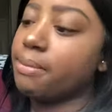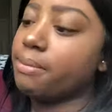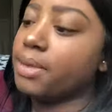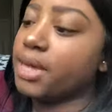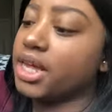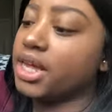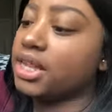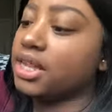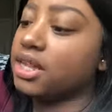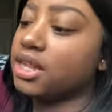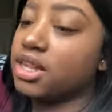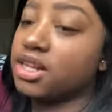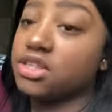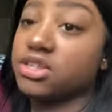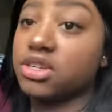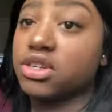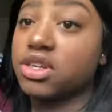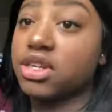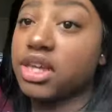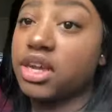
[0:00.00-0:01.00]
but it's
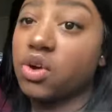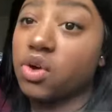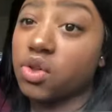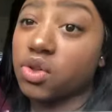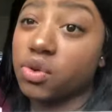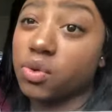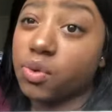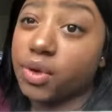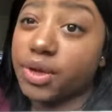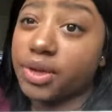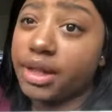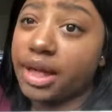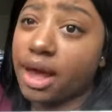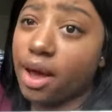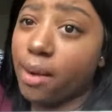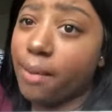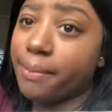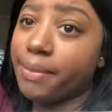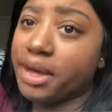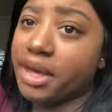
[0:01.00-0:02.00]
gonna let all the oil
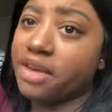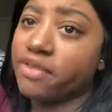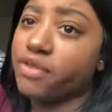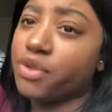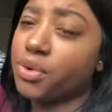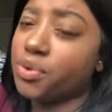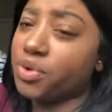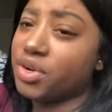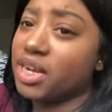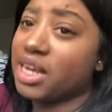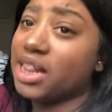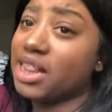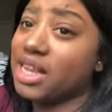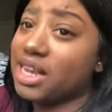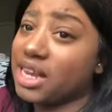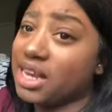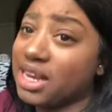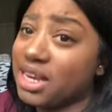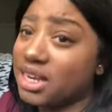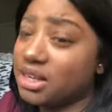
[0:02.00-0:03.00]
out. But if you want to
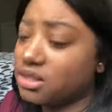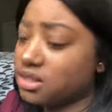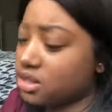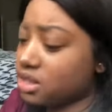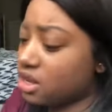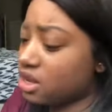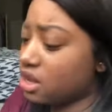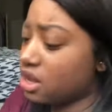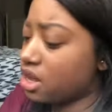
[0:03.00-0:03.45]
clean it,